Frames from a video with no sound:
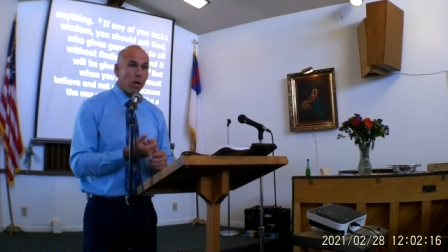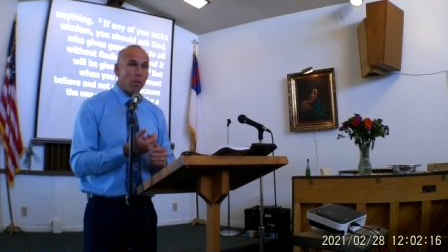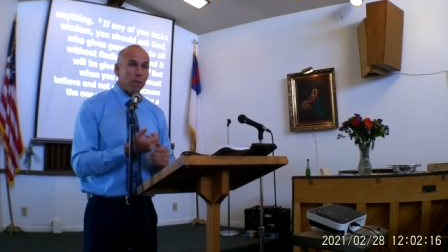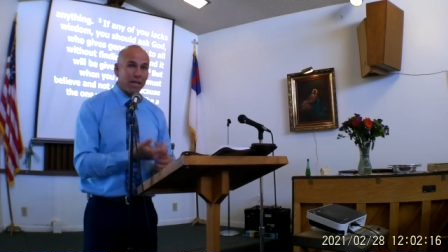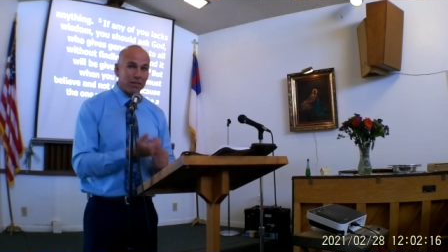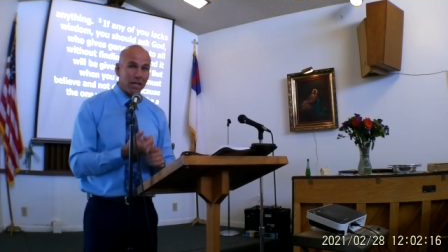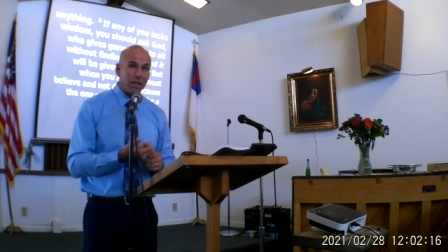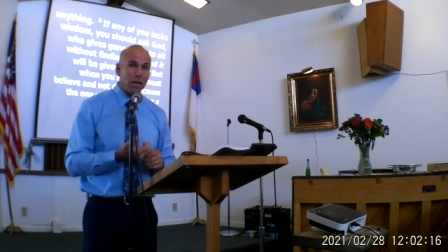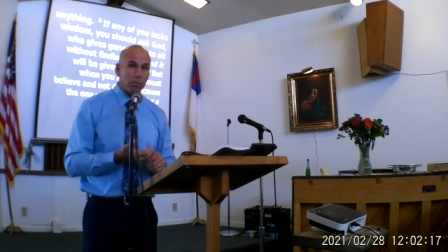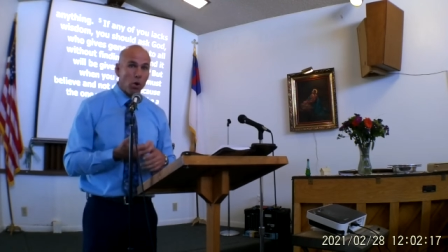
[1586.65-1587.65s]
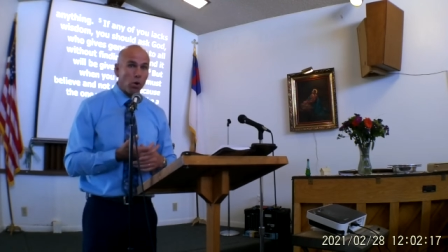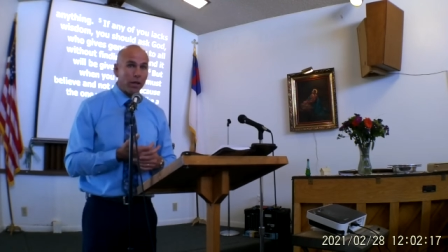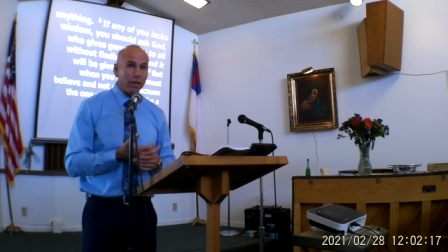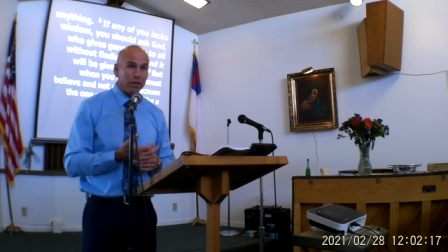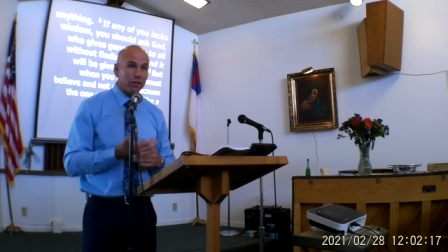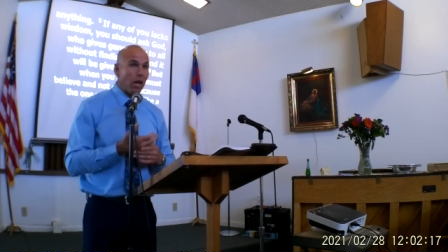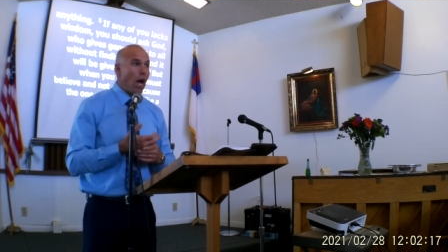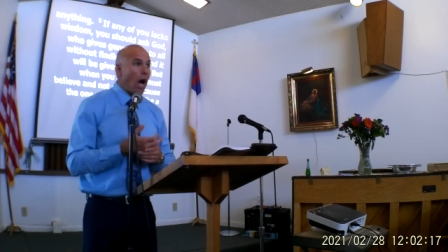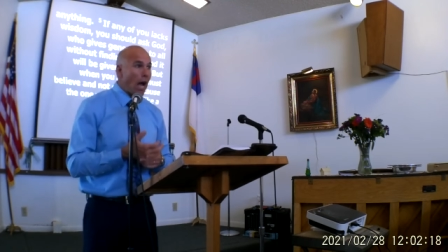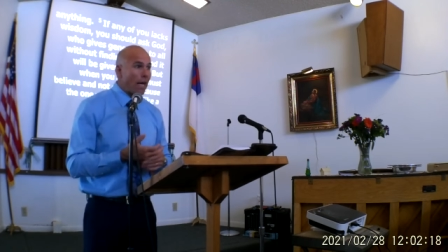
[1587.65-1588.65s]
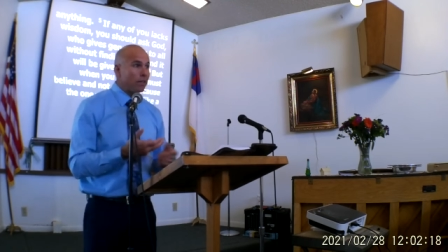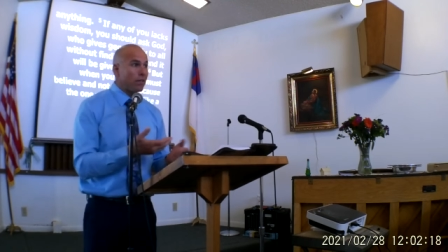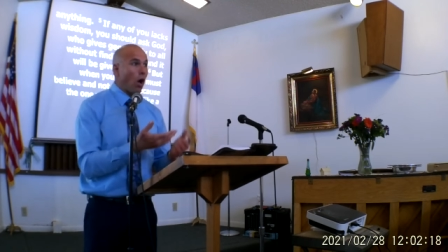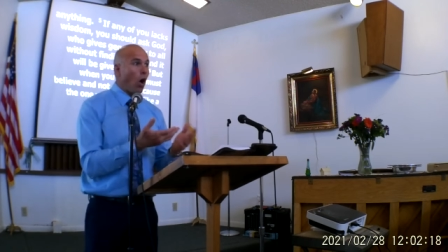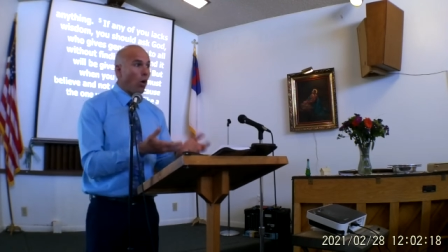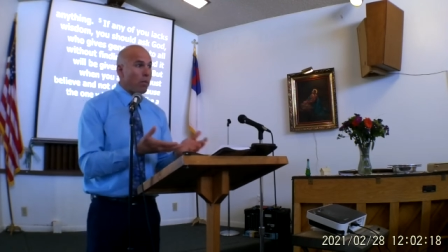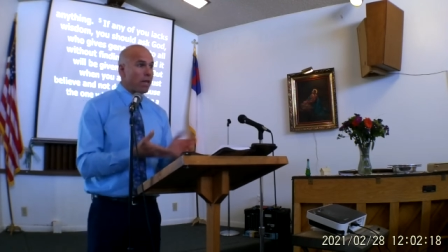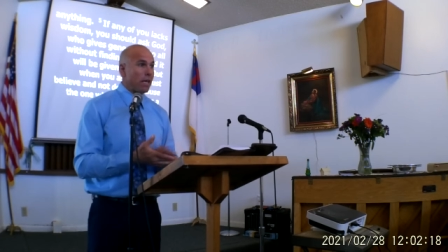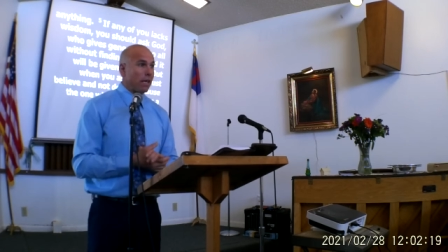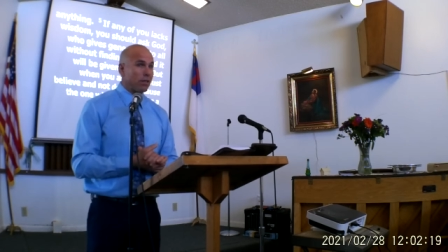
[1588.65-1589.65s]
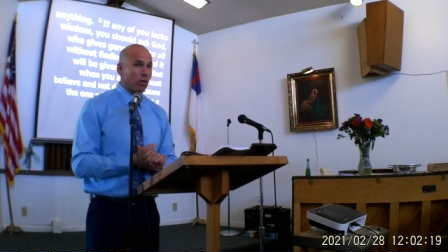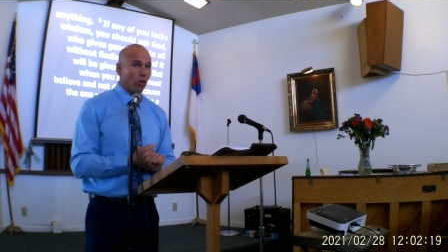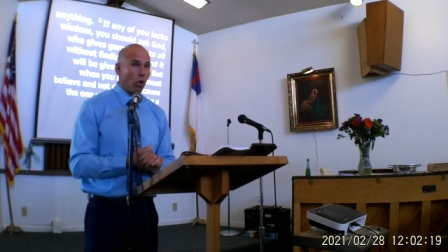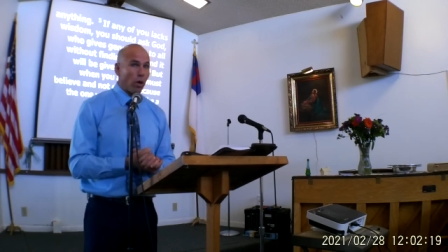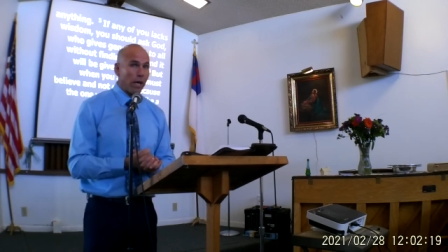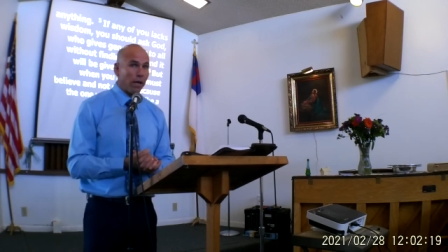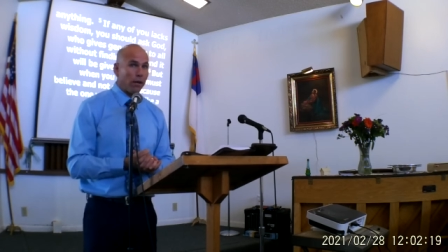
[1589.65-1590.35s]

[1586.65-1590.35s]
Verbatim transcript: Because in that brokenness, it's all me that gets the glory.